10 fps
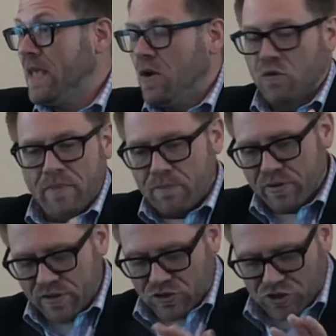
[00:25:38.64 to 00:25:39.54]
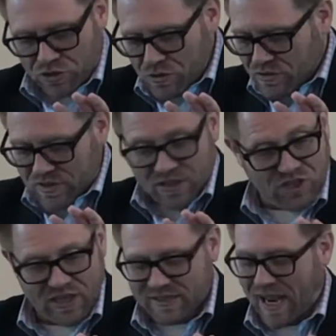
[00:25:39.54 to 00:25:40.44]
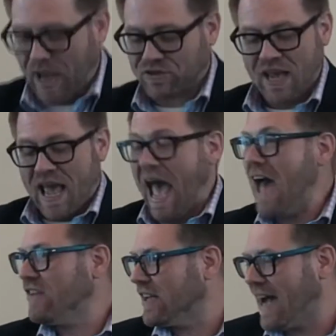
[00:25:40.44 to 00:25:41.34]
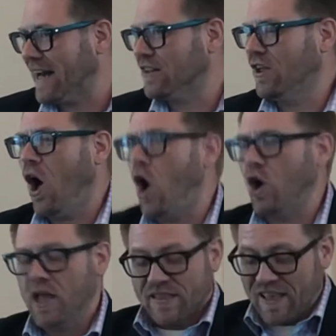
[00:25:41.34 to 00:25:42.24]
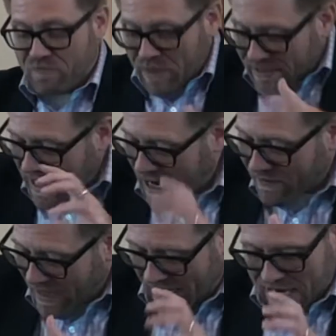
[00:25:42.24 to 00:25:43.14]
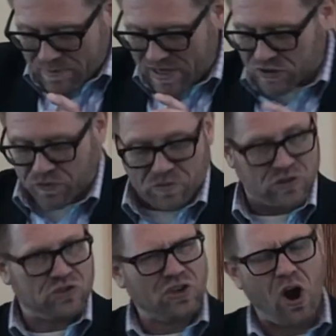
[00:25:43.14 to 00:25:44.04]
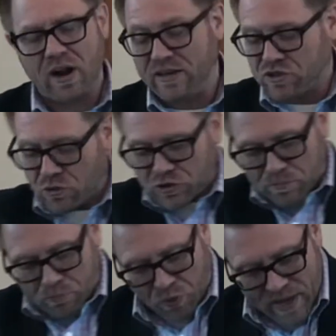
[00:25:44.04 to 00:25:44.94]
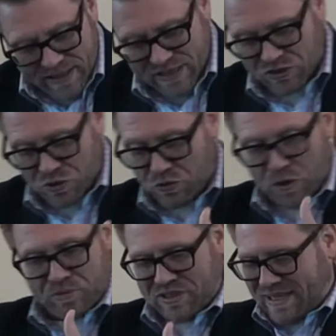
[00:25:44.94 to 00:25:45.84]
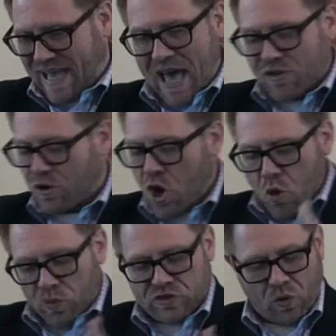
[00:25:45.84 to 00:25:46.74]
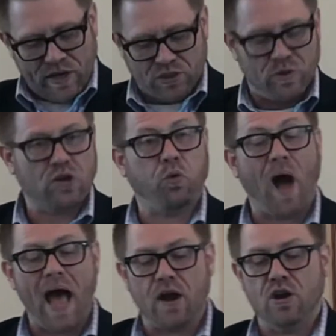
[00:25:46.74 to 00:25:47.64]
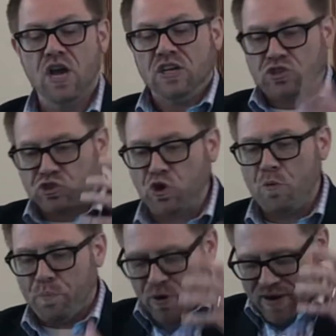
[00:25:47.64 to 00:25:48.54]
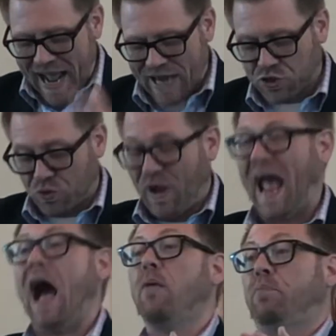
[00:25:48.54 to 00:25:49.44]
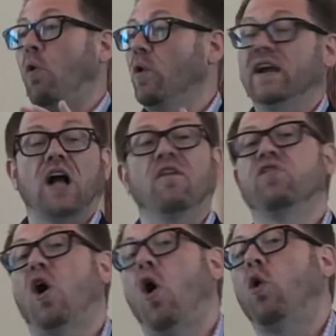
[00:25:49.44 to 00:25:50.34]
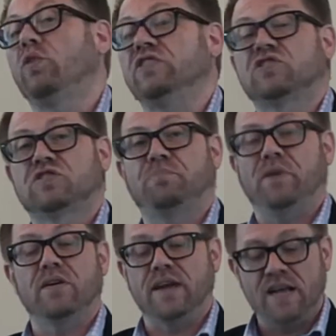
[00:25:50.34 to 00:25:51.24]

Remember, the Jews and the Gentiles haven't got along. They've been kind of enemies from the start. And so to bring these two groups together was going to require supernatural outpouring of the Holy Spirit.